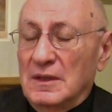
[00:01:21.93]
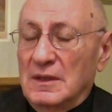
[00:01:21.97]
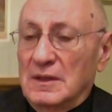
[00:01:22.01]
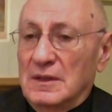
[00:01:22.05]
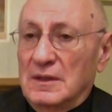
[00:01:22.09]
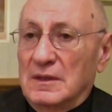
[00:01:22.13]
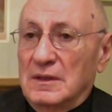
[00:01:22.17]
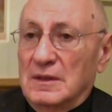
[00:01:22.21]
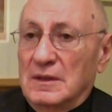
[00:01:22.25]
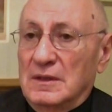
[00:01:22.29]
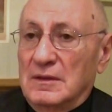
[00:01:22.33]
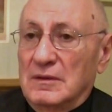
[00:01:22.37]

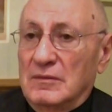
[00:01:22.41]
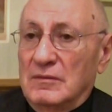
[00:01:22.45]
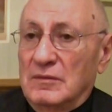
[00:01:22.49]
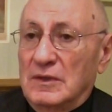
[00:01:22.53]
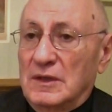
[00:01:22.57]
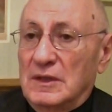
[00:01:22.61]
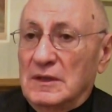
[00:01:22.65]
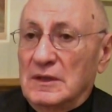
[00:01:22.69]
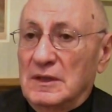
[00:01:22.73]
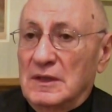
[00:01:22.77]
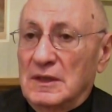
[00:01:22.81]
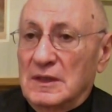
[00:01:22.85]
uh,
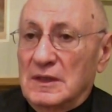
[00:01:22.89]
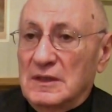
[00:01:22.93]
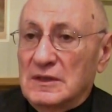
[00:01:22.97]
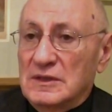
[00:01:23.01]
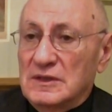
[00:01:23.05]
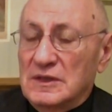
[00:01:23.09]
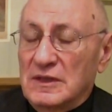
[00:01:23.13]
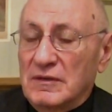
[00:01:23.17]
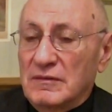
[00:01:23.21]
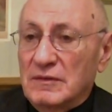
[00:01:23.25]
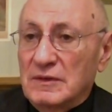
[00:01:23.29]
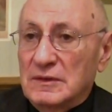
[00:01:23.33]
where there are
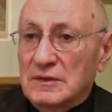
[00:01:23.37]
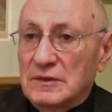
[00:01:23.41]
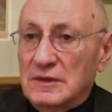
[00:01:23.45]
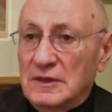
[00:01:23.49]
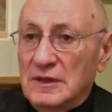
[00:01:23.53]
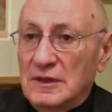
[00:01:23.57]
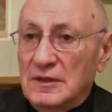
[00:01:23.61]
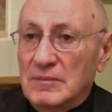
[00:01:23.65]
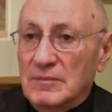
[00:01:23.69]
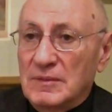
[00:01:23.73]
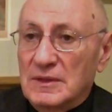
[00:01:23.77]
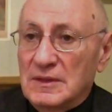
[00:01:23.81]
several
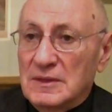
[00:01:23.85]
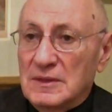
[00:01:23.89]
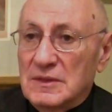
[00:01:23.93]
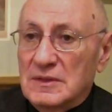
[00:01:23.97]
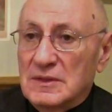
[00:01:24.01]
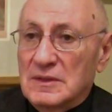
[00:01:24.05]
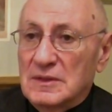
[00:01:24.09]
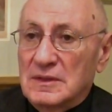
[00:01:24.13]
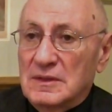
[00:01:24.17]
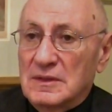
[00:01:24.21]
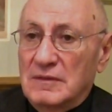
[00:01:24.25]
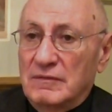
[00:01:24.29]

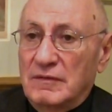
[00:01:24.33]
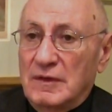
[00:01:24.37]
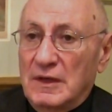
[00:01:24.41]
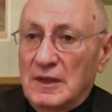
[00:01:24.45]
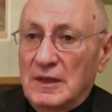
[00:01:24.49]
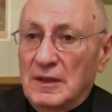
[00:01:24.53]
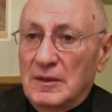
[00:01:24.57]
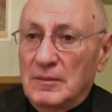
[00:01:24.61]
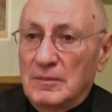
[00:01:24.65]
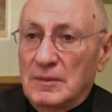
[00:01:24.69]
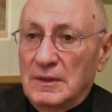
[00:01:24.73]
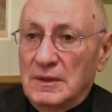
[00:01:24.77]
treatments
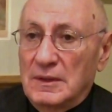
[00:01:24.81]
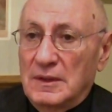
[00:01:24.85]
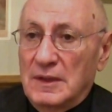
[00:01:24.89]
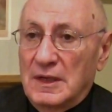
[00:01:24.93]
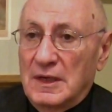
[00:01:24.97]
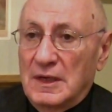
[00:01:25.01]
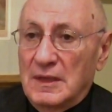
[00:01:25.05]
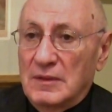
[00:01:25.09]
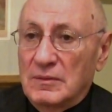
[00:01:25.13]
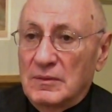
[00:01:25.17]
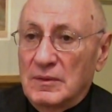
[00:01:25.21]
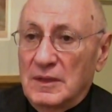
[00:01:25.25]
available
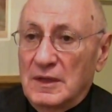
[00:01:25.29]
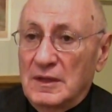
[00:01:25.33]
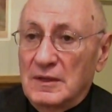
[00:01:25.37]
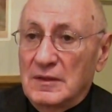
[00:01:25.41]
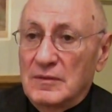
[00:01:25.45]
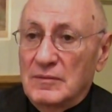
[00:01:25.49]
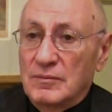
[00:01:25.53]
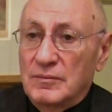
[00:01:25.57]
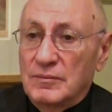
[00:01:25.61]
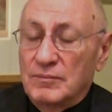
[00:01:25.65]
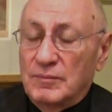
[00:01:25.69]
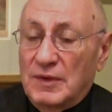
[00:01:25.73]
now
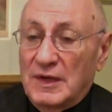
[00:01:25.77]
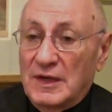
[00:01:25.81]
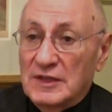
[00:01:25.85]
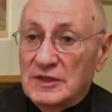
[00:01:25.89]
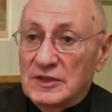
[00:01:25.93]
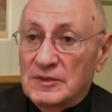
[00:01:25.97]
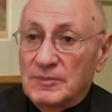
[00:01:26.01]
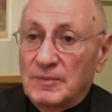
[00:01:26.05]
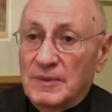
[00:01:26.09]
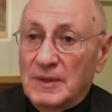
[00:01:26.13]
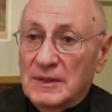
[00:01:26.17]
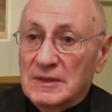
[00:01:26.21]
and
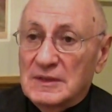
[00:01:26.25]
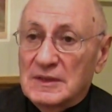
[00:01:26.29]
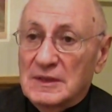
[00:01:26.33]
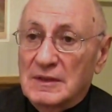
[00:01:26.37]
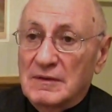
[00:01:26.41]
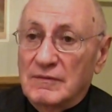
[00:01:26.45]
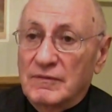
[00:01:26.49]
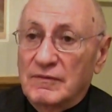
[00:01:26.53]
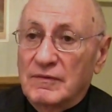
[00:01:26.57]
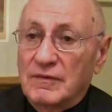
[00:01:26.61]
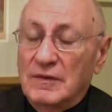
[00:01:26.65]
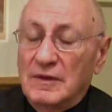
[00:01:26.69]
prospects
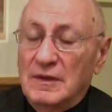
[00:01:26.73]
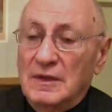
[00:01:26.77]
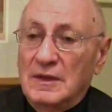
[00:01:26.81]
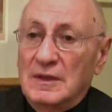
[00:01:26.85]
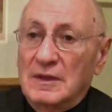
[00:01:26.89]
of